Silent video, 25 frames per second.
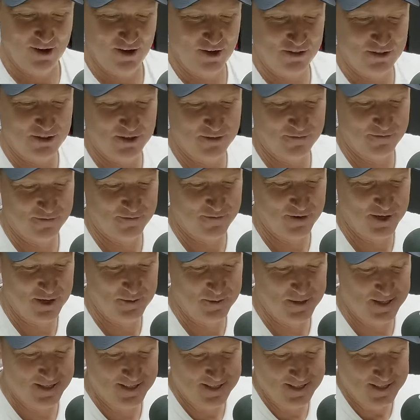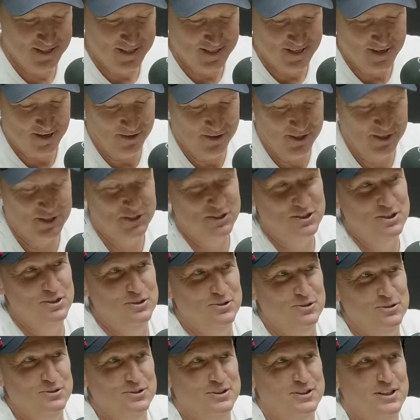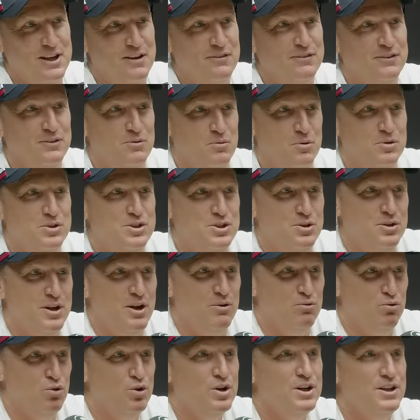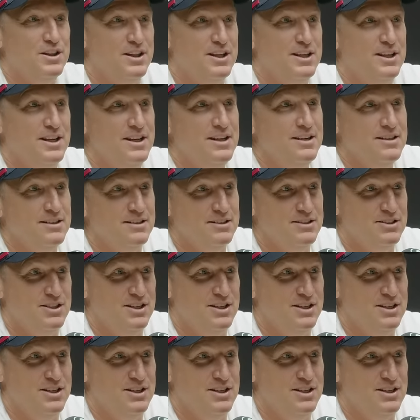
I think Phoebe, I think she'll definitely, well, she'll get Rookie of the Year.